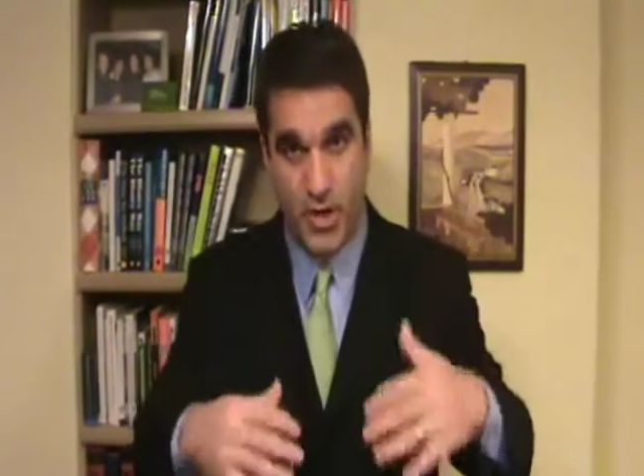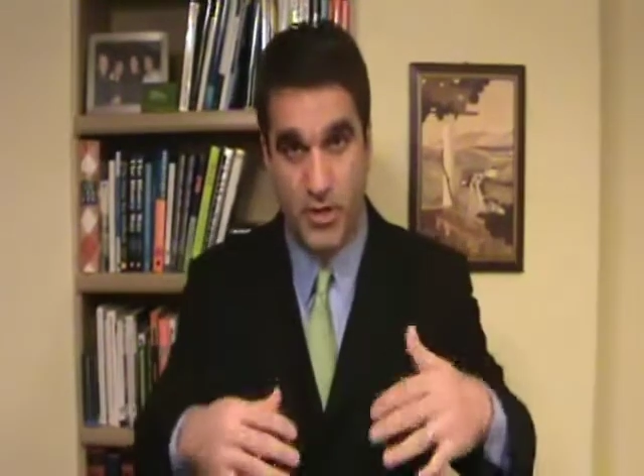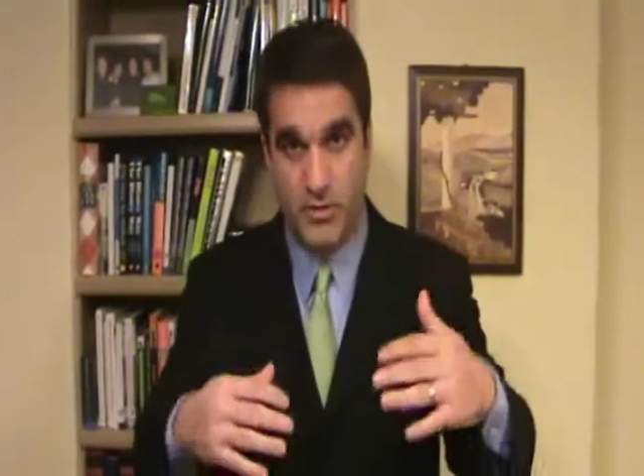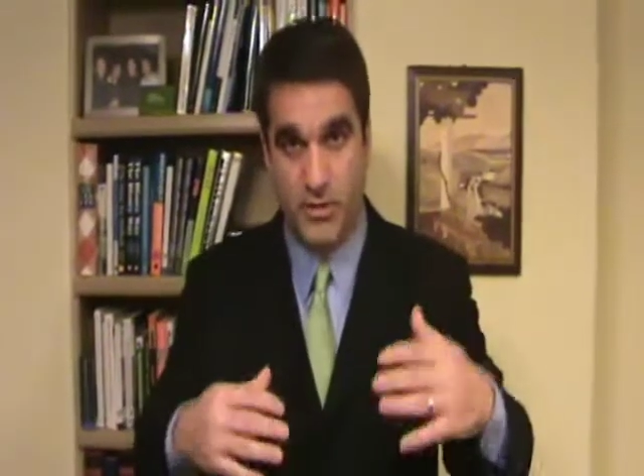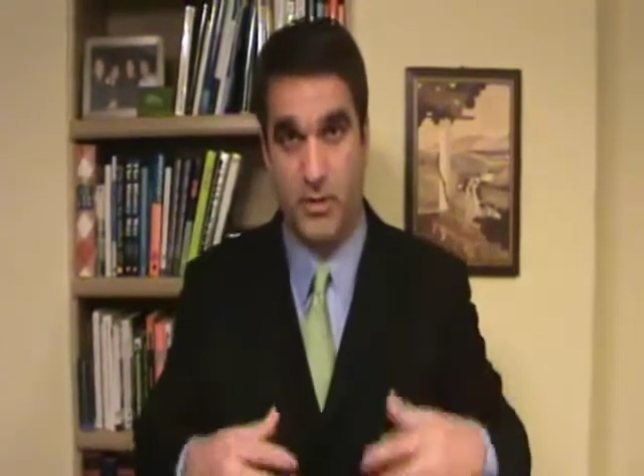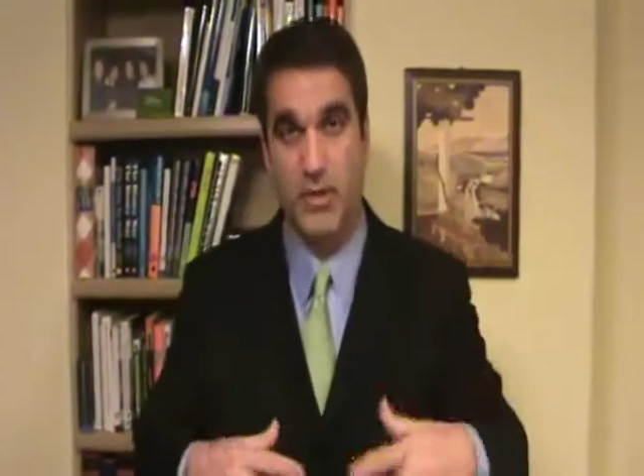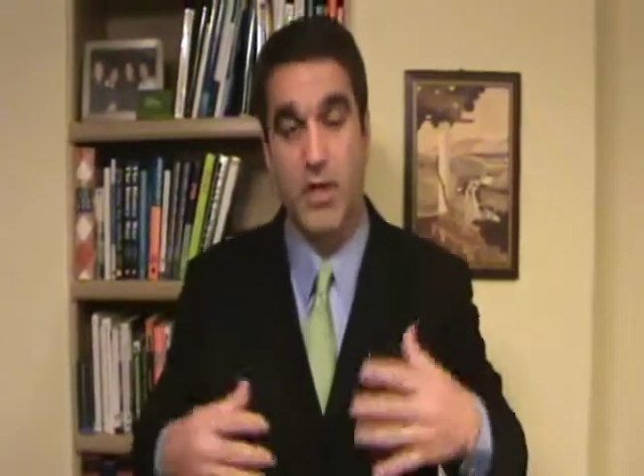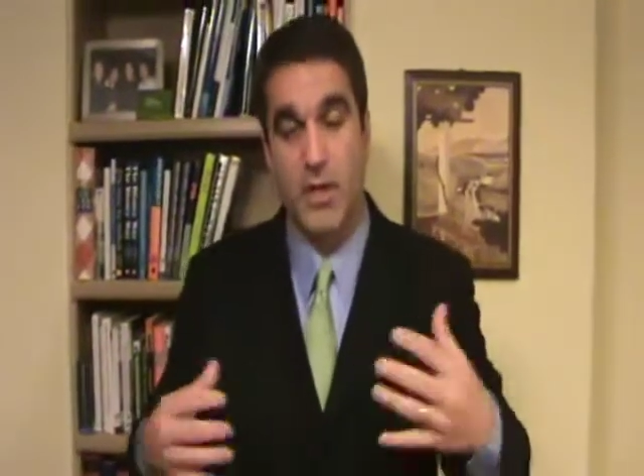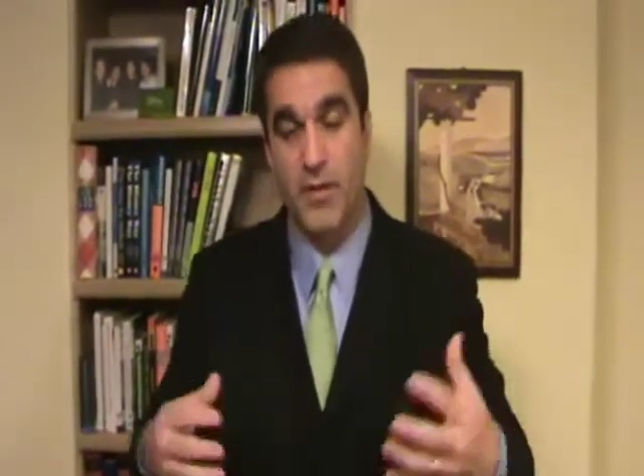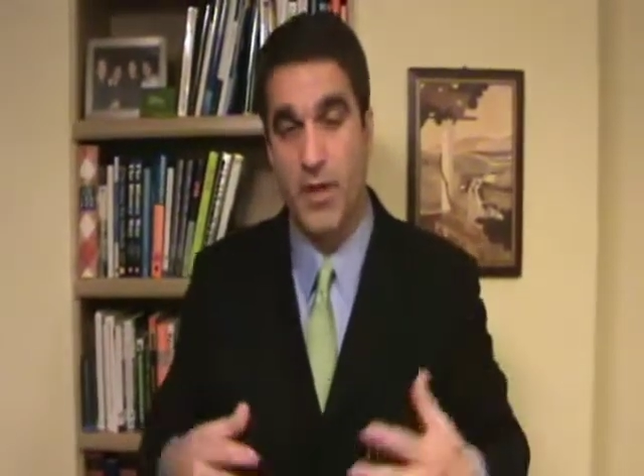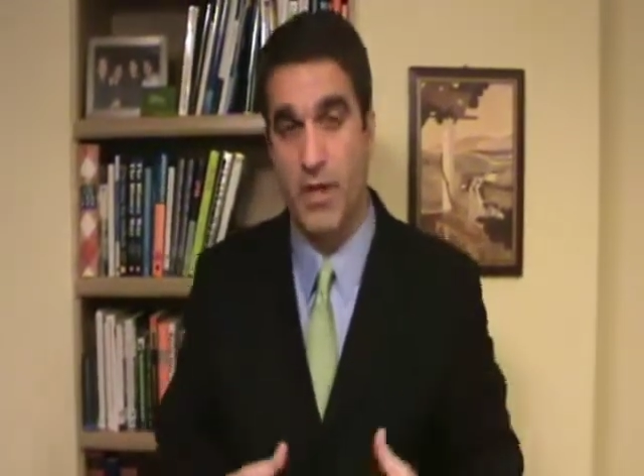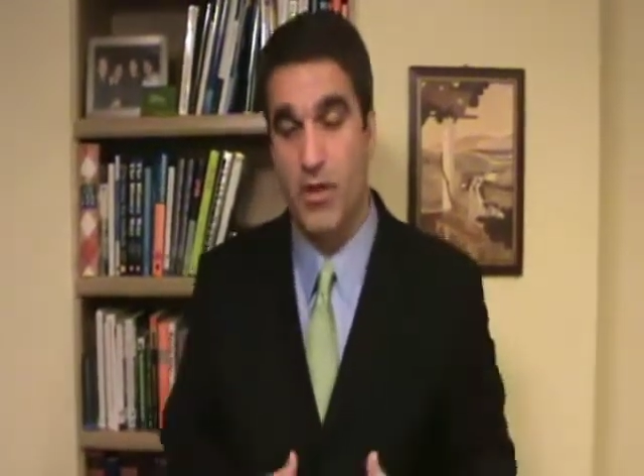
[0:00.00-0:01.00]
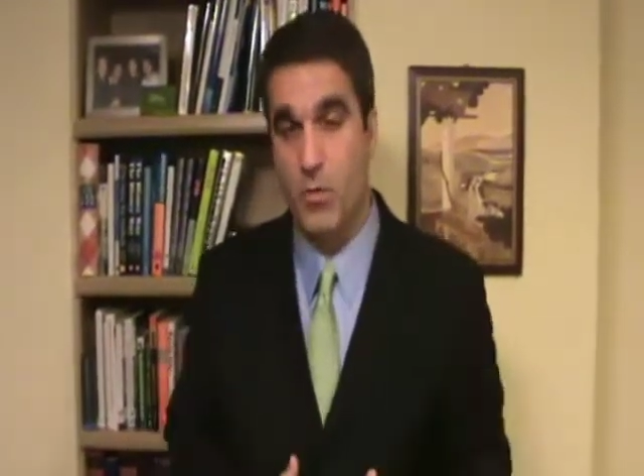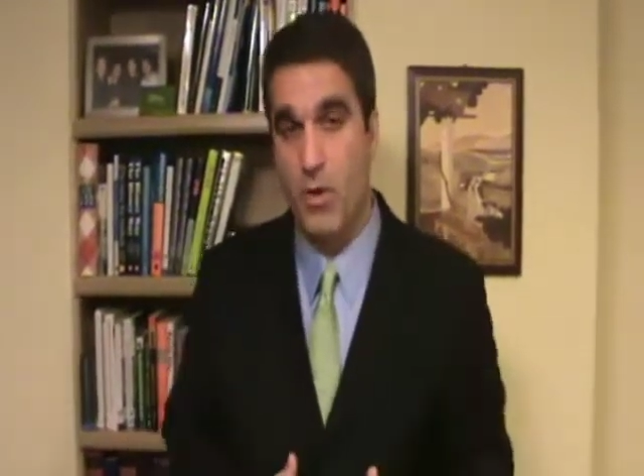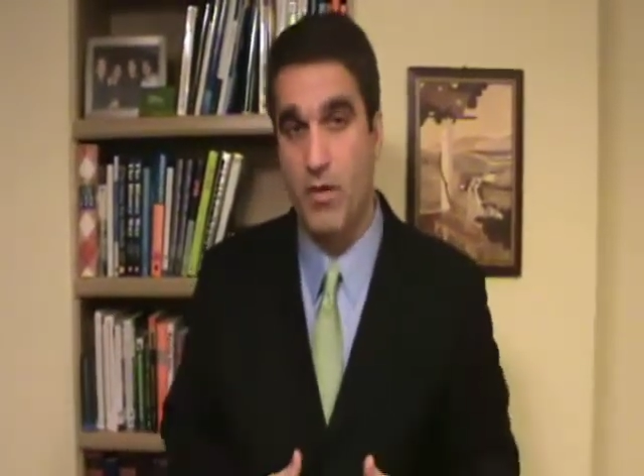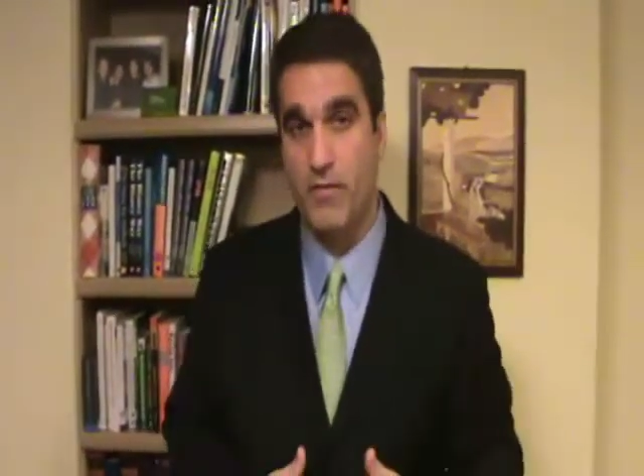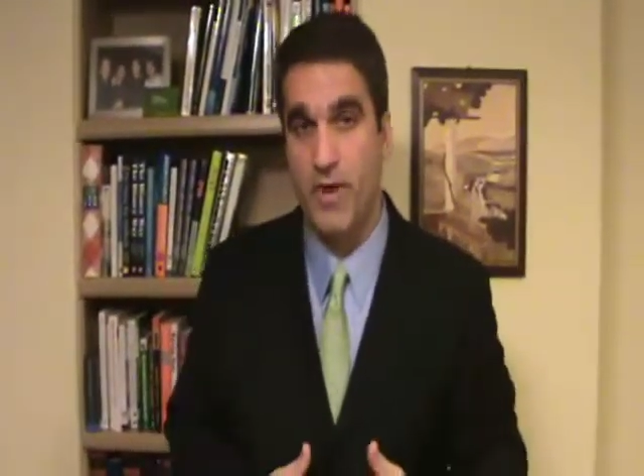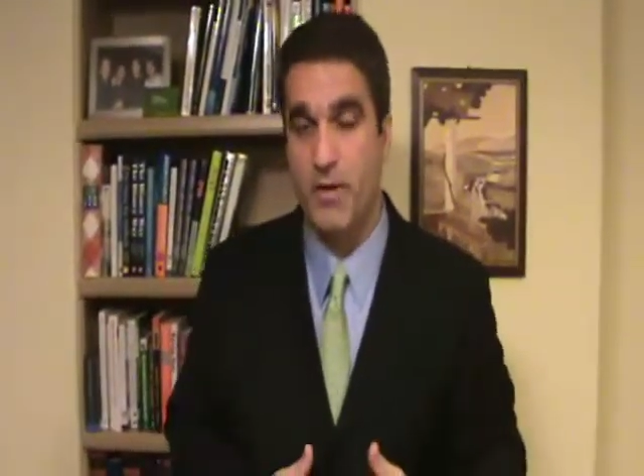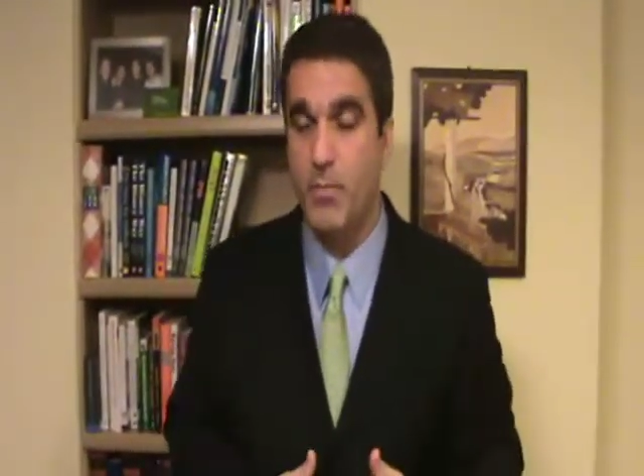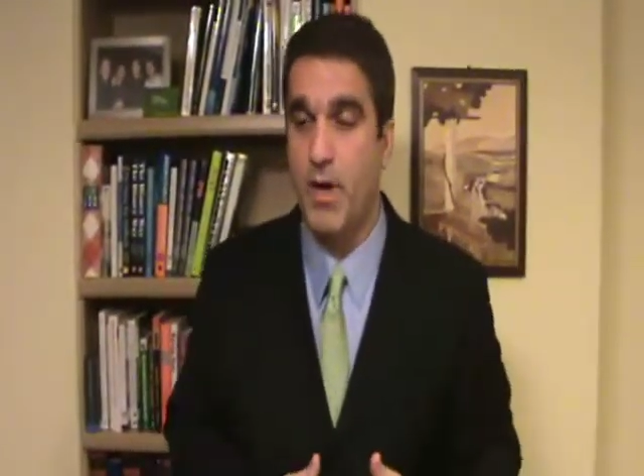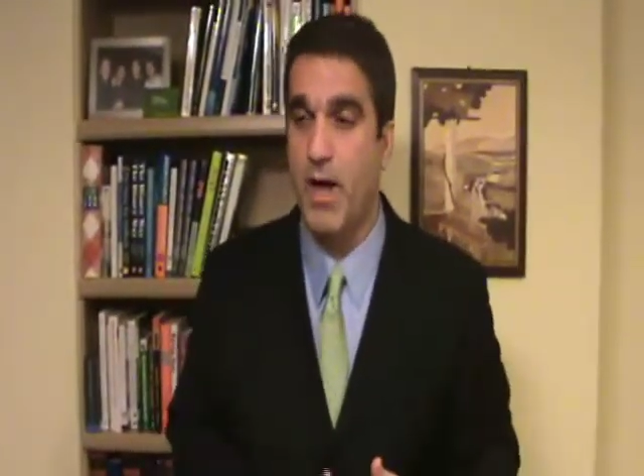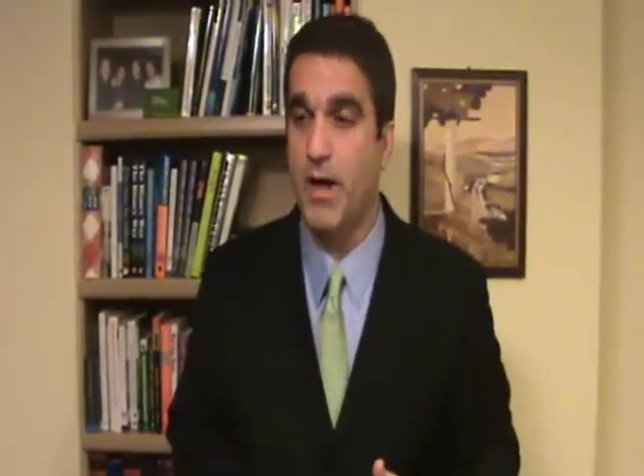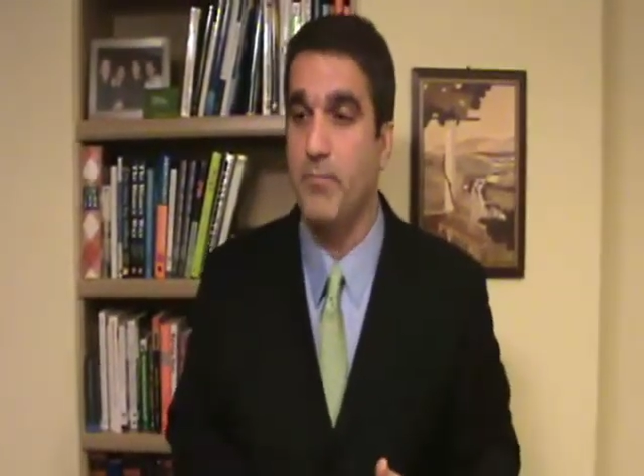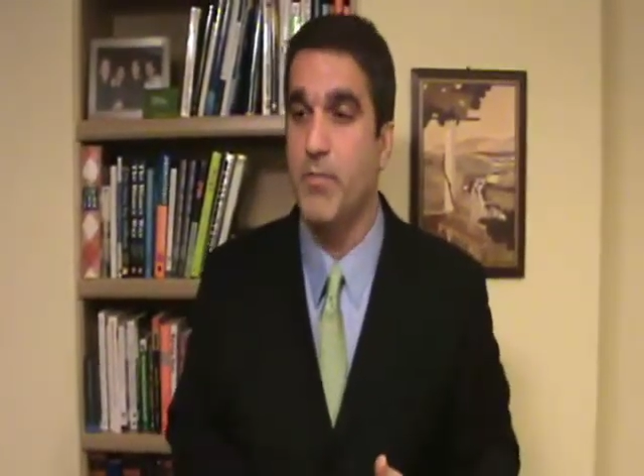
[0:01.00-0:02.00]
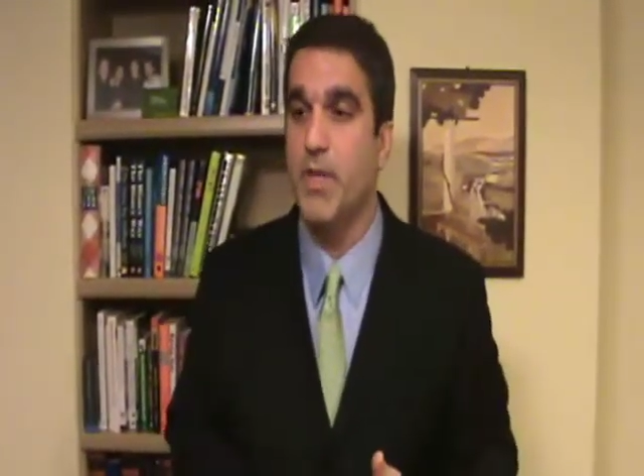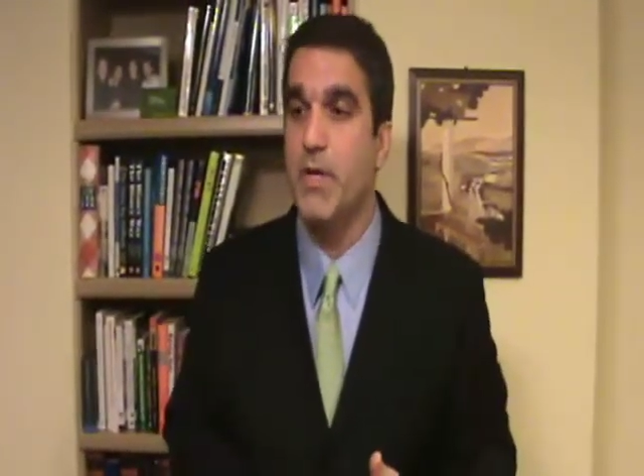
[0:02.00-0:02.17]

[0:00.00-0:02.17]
under, they can qualify to buy.